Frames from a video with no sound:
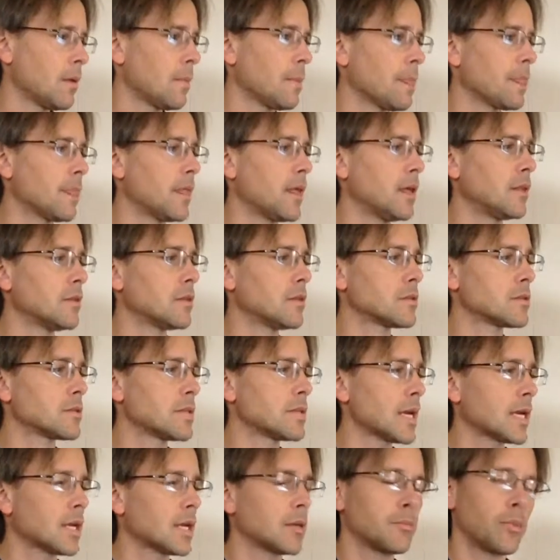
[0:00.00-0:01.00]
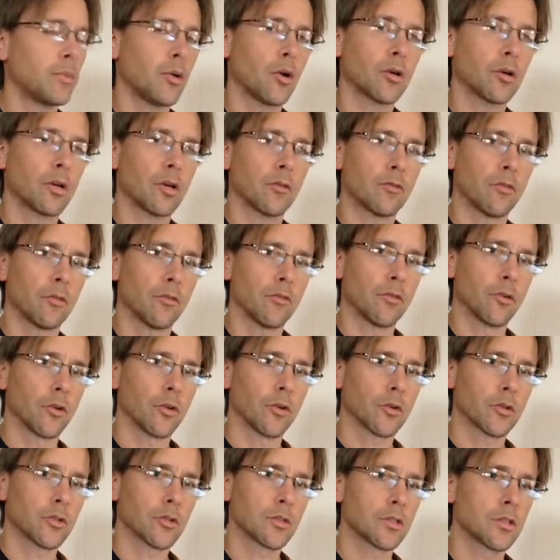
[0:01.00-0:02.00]
Then the second part of the
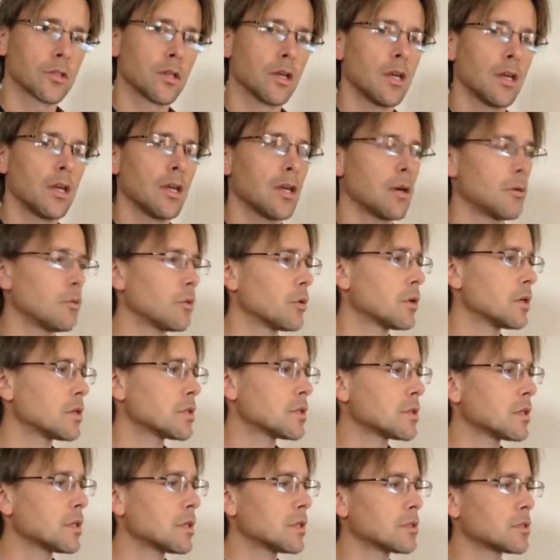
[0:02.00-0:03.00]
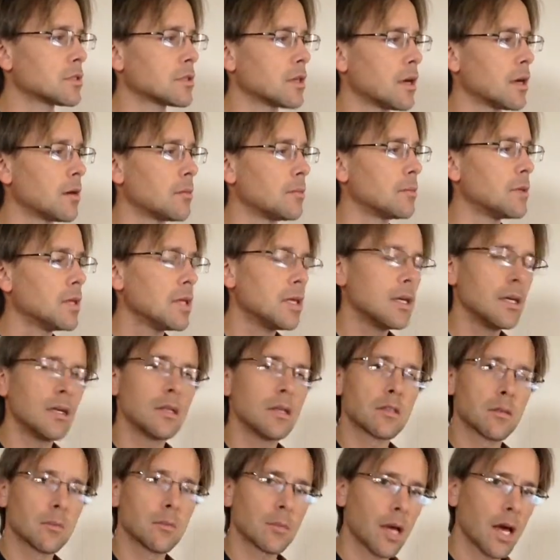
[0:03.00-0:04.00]
verse where he sings, me
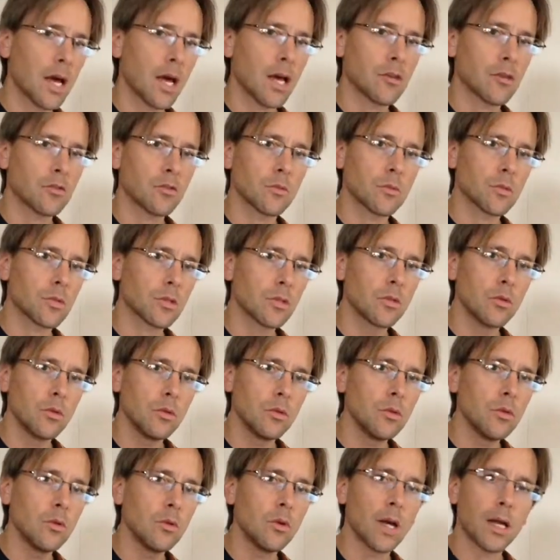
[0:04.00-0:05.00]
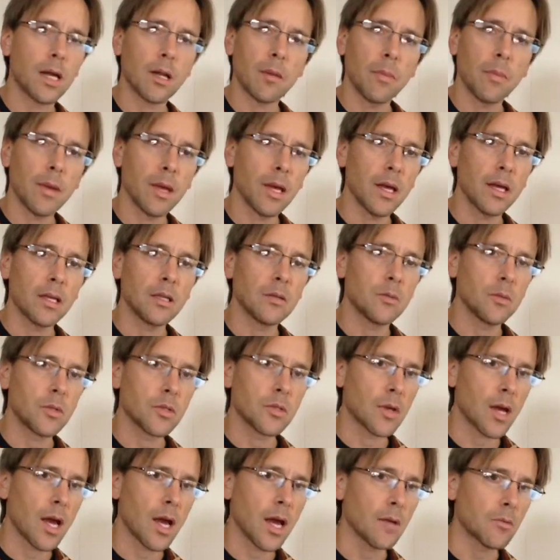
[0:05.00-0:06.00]
and some guys from school had a band and we
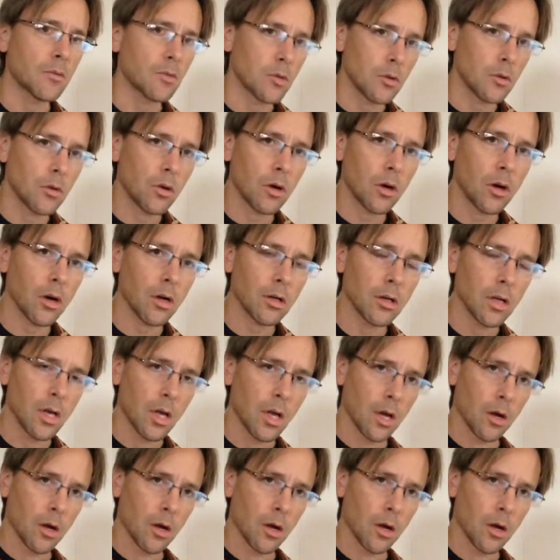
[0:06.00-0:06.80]
tried real hard.